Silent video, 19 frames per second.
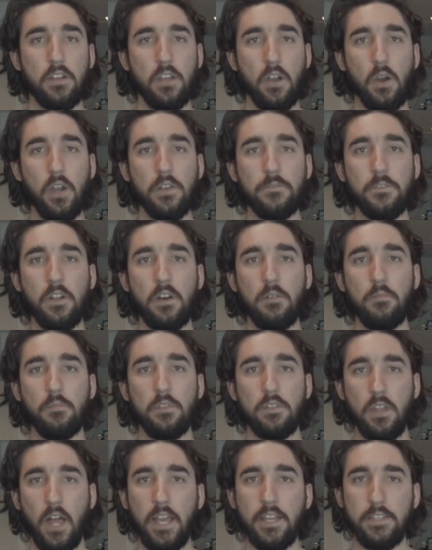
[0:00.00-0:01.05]
Going from
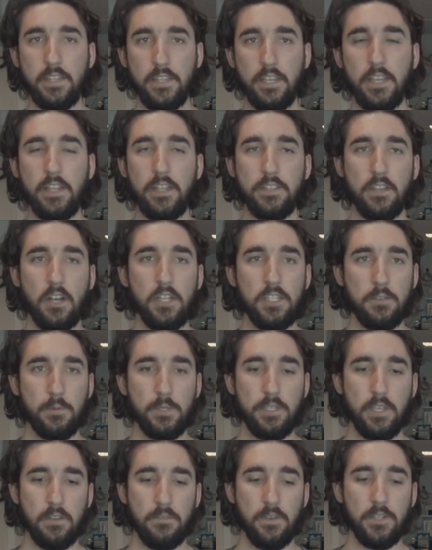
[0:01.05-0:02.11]
light to heat is
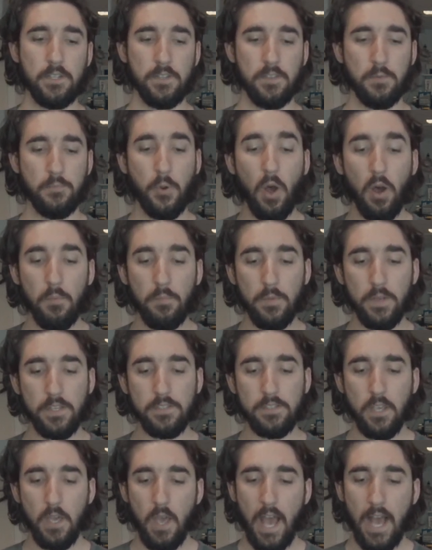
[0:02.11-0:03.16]
100% efficient. The problem
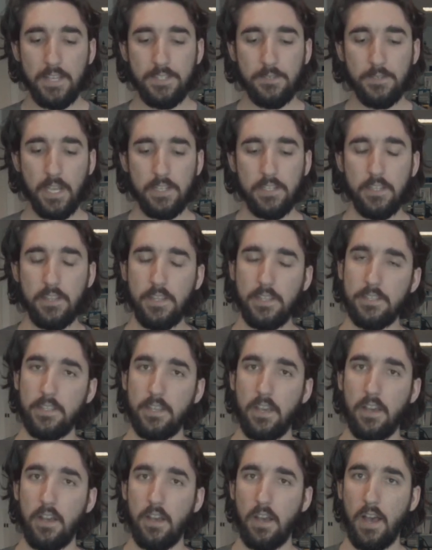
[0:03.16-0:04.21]
is, as you get into
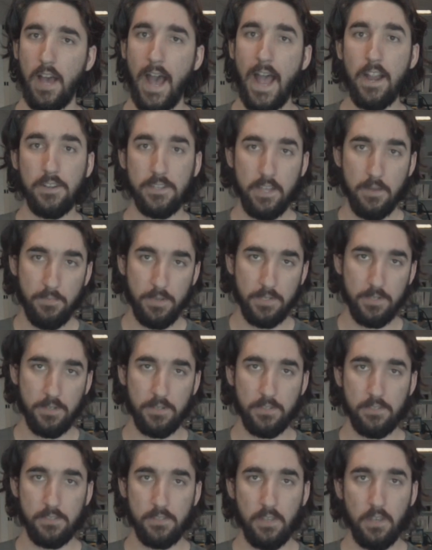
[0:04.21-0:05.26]
these higher
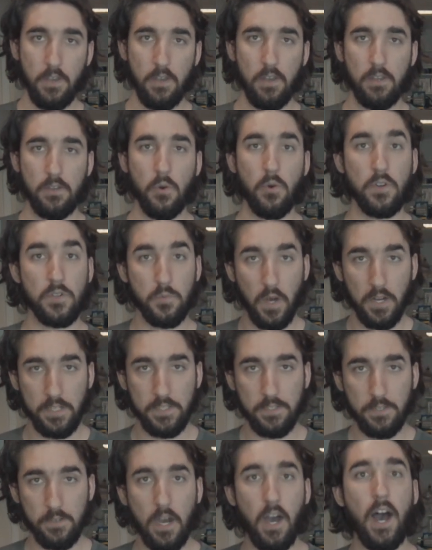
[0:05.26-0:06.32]
temperatures
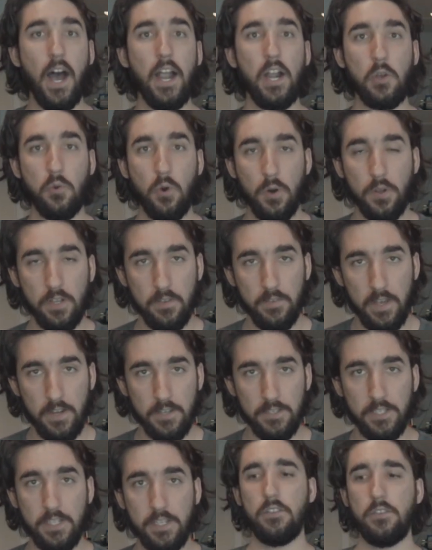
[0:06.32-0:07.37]
corresponding to a higher quality of
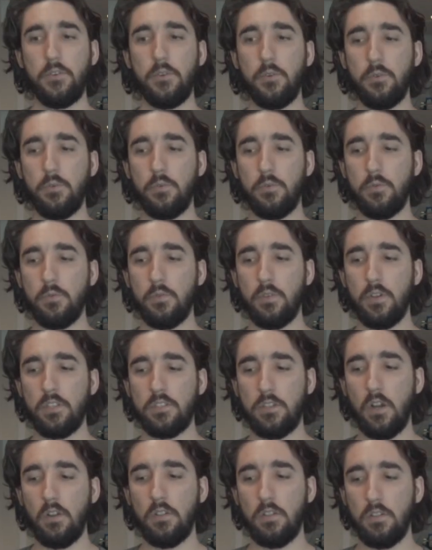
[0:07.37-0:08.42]
energy, you
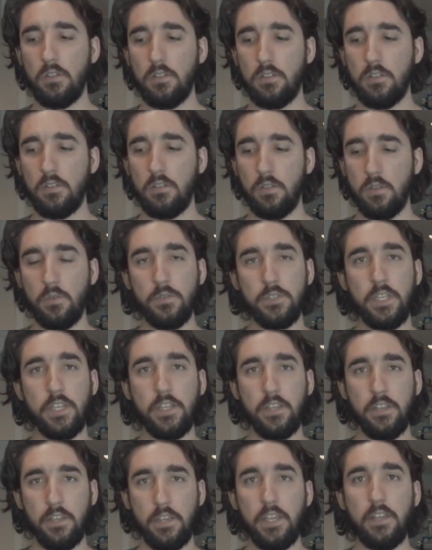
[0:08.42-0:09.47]
start
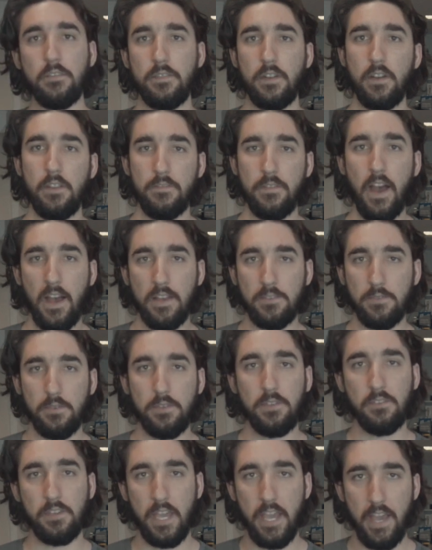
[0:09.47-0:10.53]
losing heat very fast, or
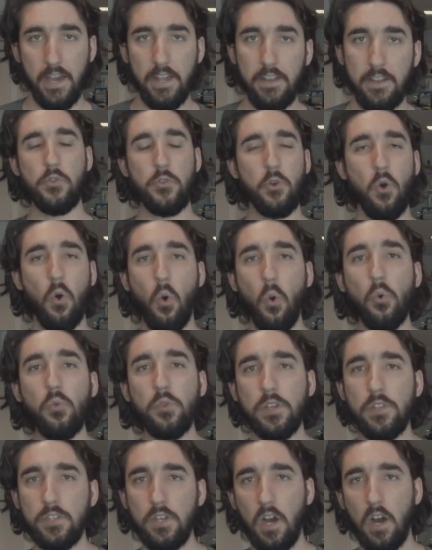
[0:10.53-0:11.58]
you can. Your
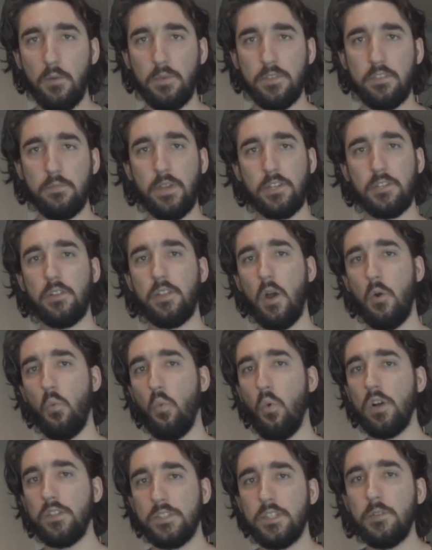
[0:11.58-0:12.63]
only job is to make sure that
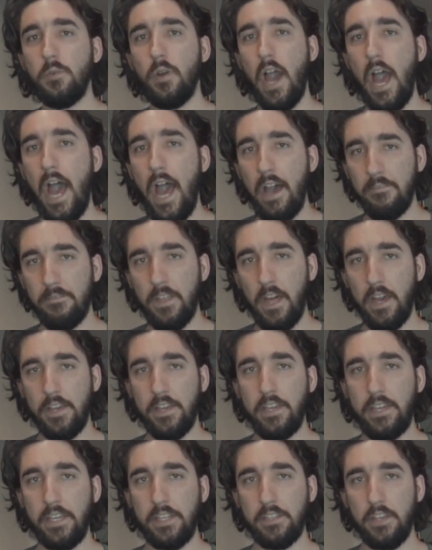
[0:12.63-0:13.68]
once you have that
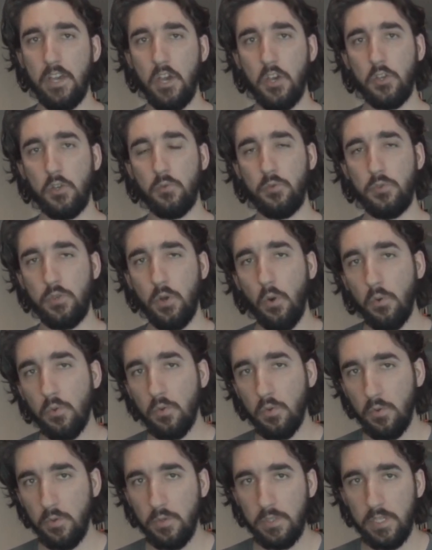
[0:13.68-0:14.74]
heat, you
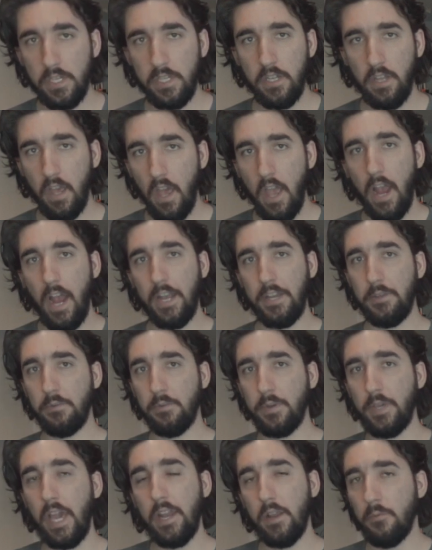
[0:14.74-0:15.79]
don't lose it and you
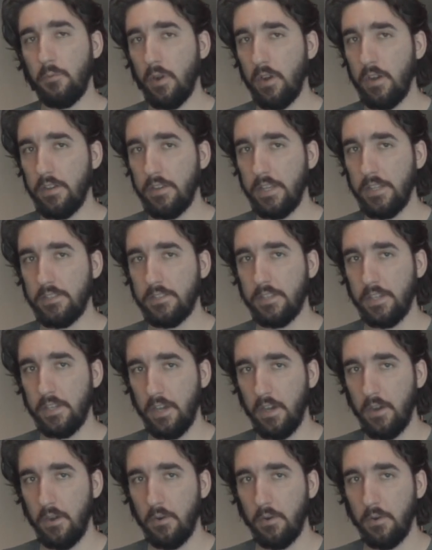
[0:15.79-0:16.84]
get it where it needs to
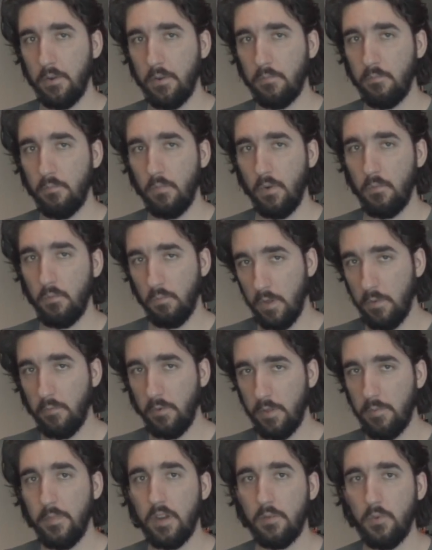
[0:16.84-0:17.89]
go
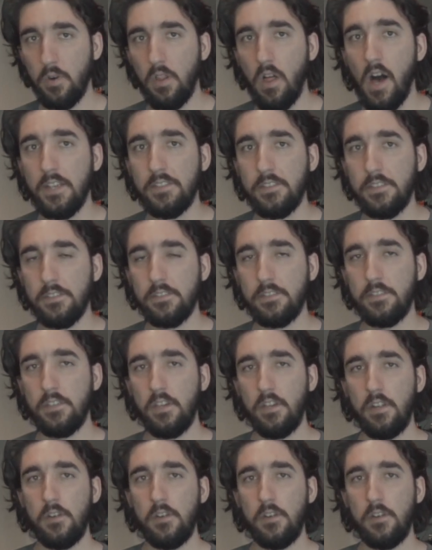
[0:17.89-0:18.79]
with minimal losses.